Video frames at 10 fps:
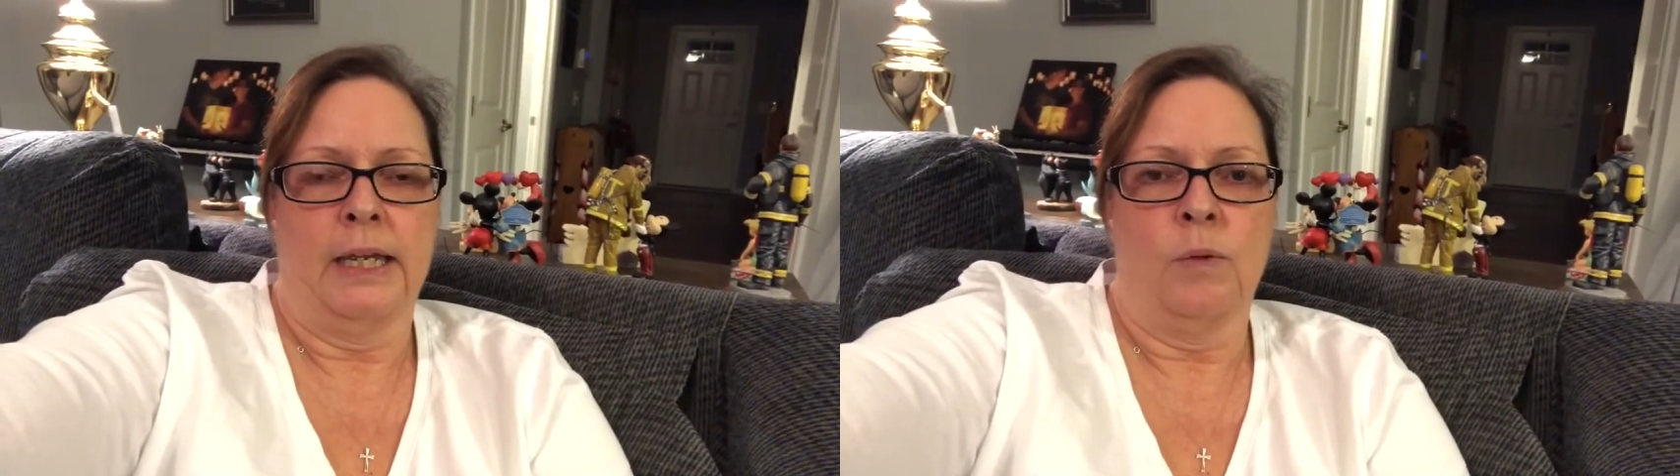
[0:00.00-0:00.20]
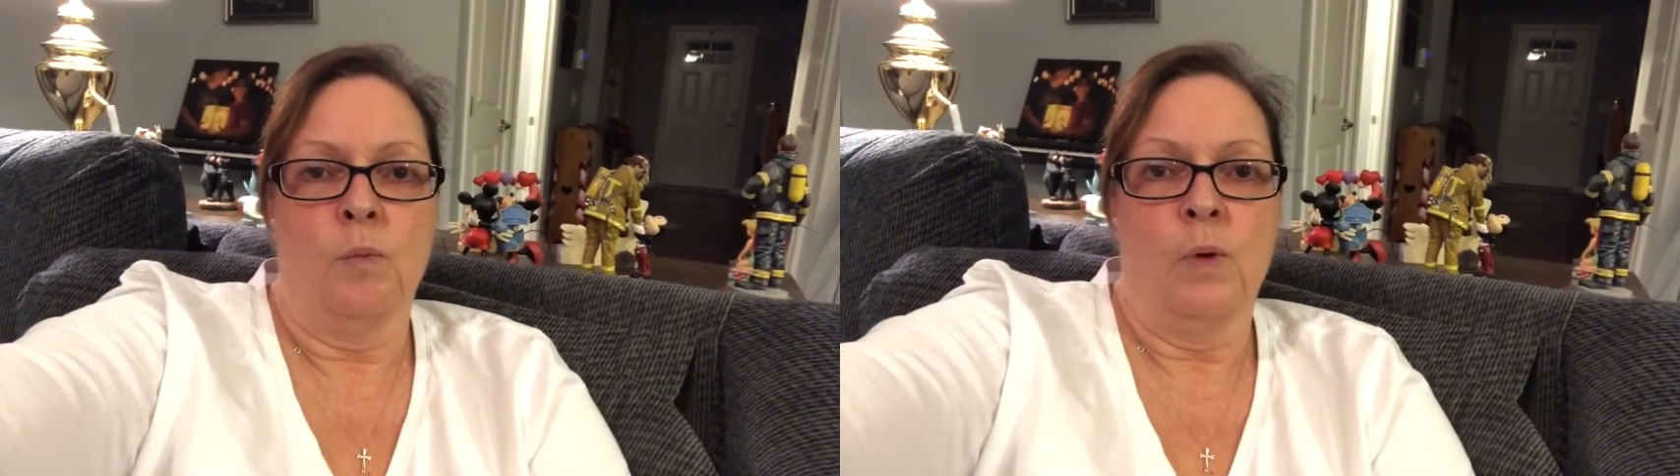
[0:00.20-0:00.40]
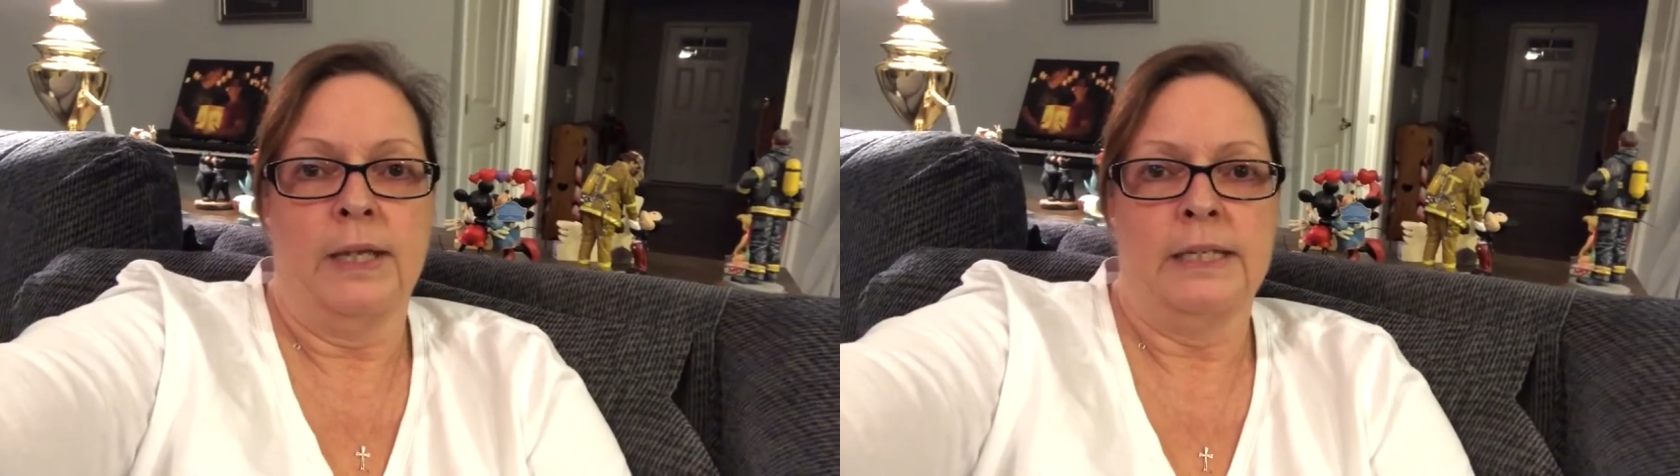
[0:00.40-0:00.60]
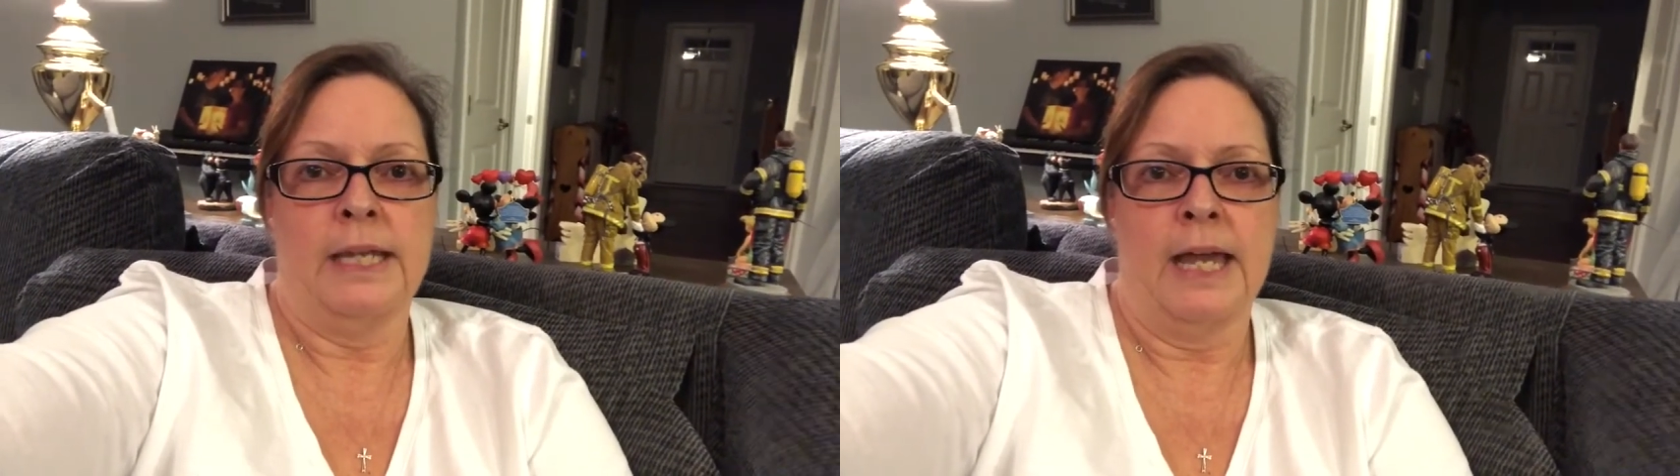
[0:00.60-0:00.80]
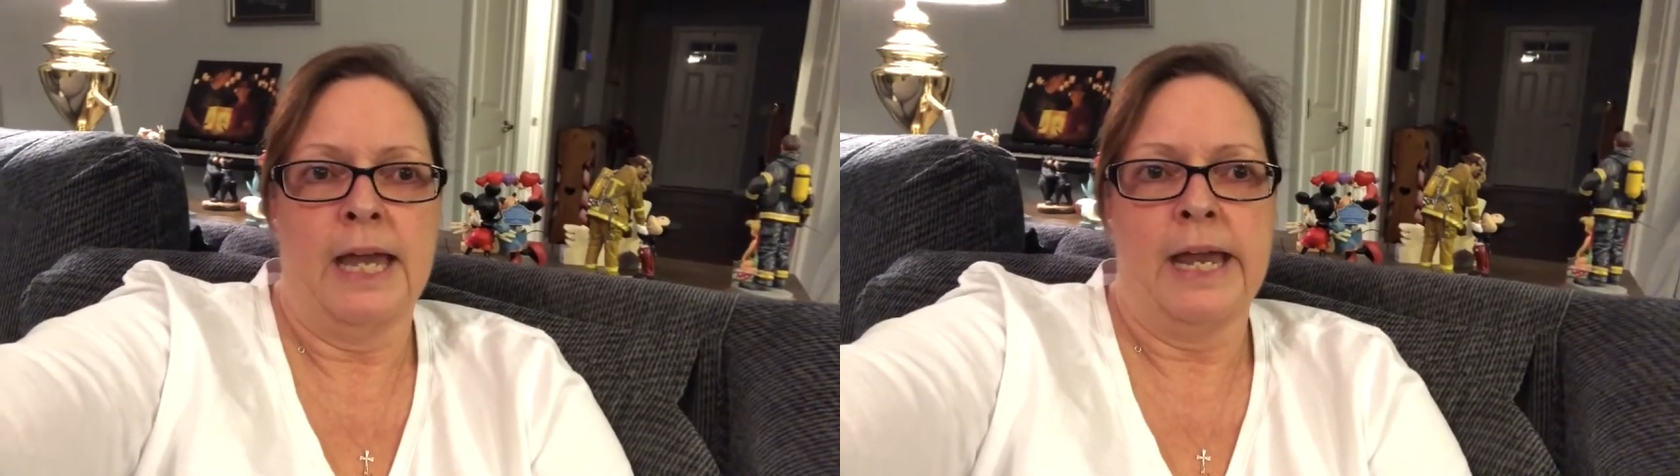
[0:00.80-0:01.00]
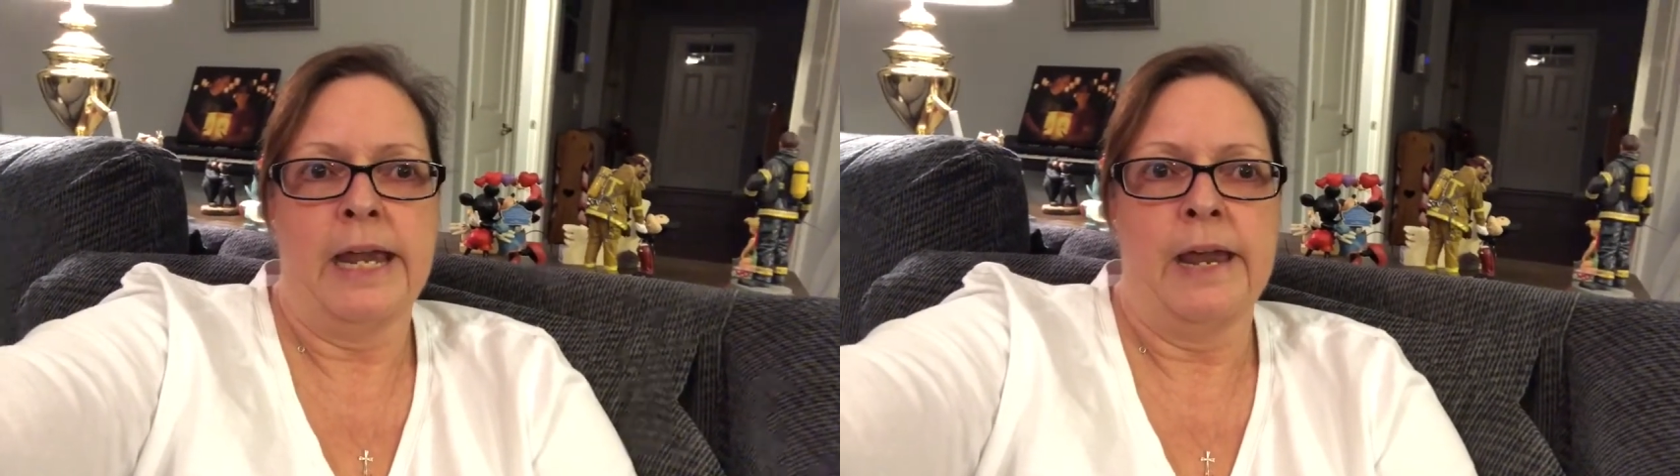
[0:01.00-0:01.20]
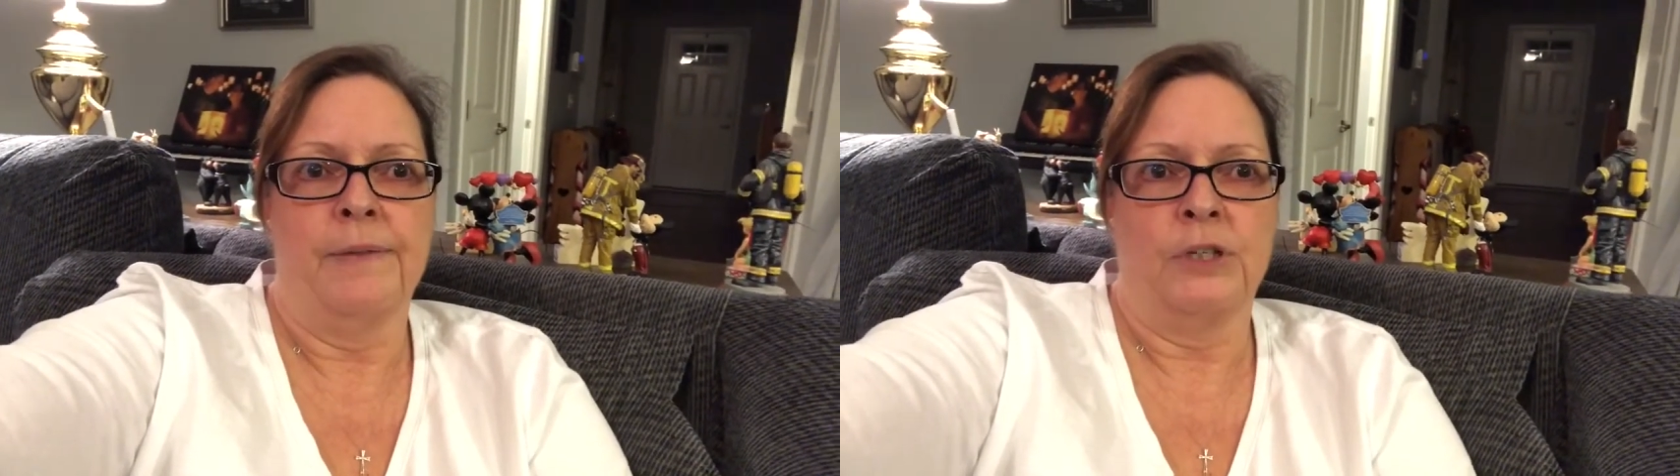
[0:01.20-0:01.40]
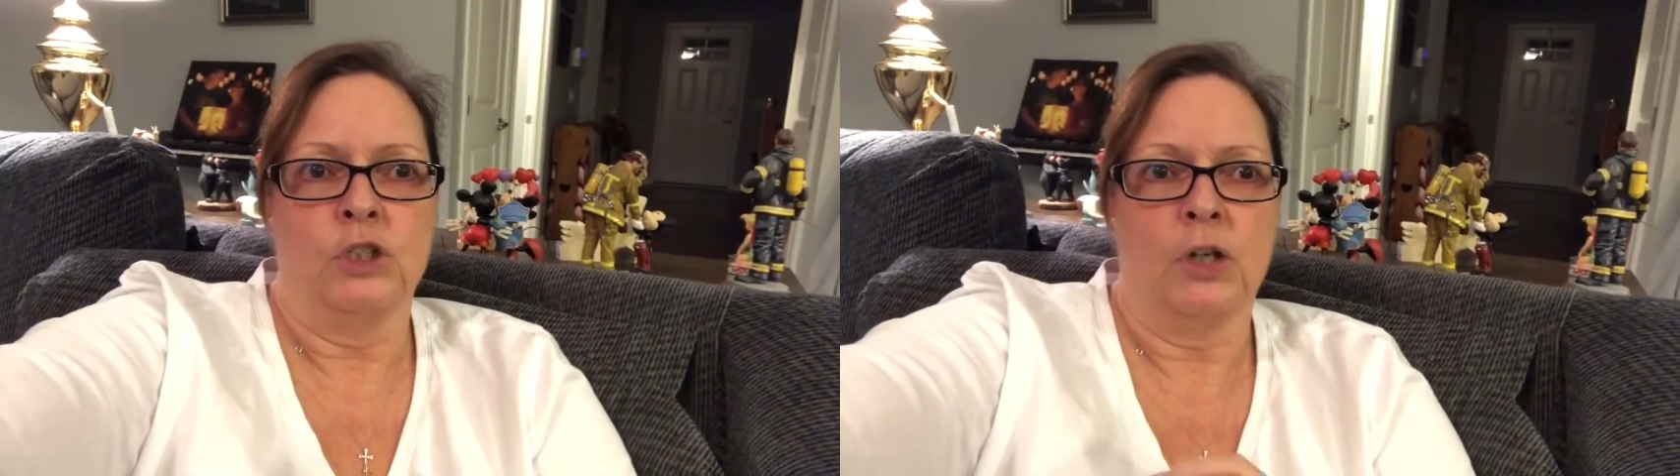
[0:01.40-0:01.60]
in one day
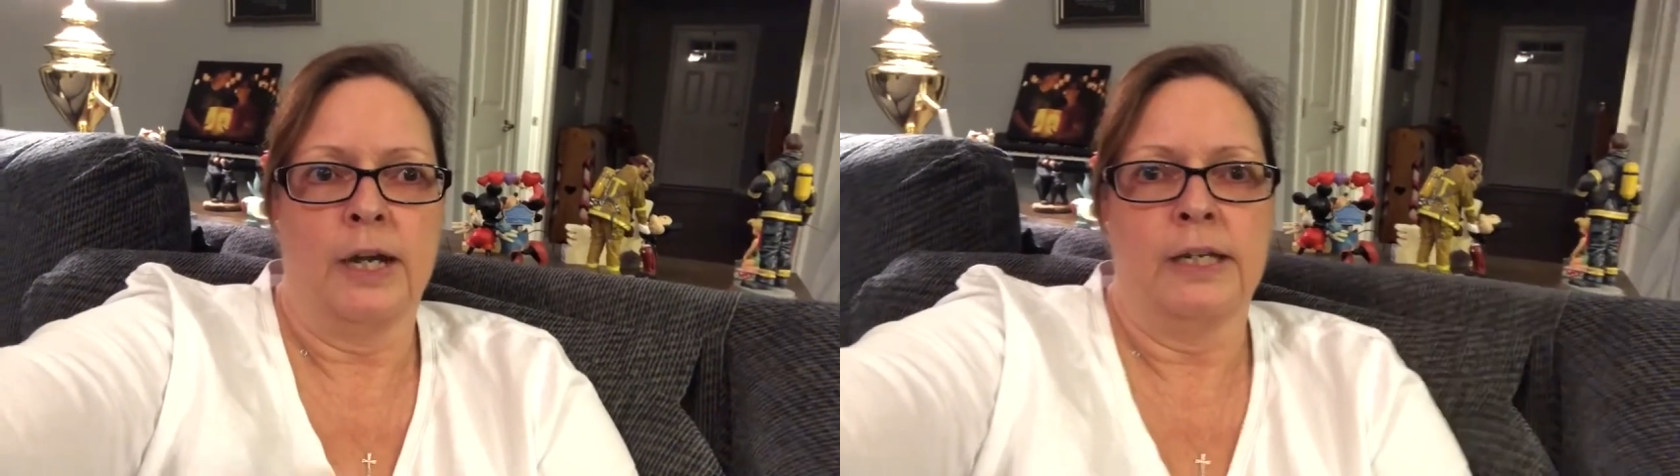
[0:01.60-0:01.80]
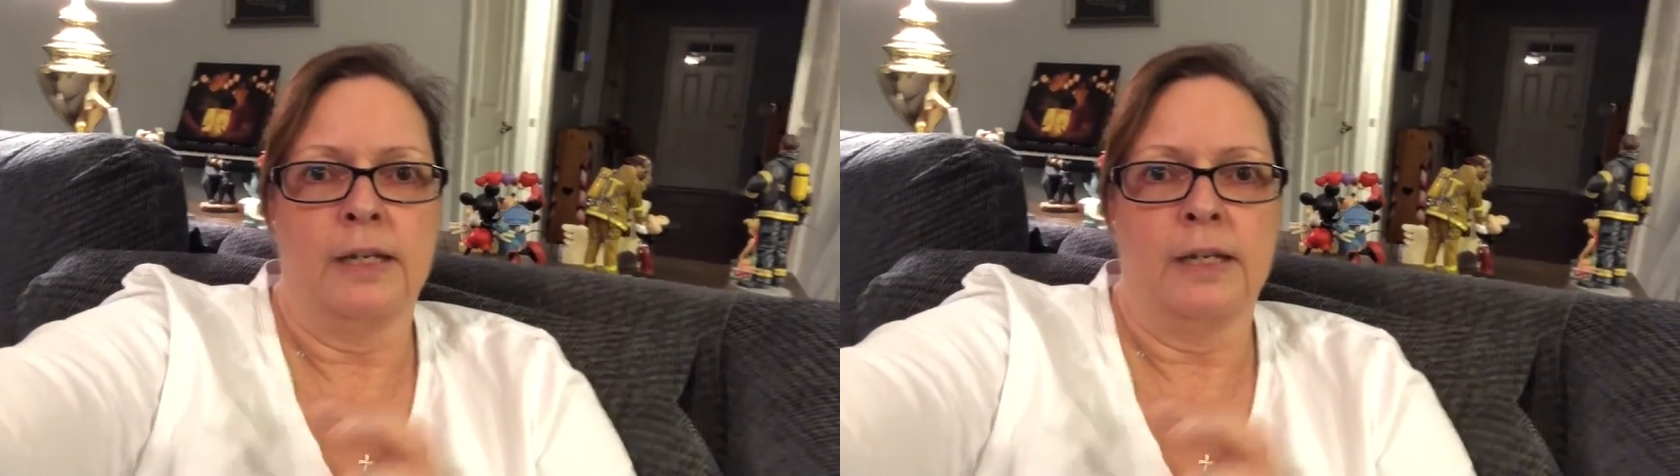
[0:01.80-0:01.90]
and then trying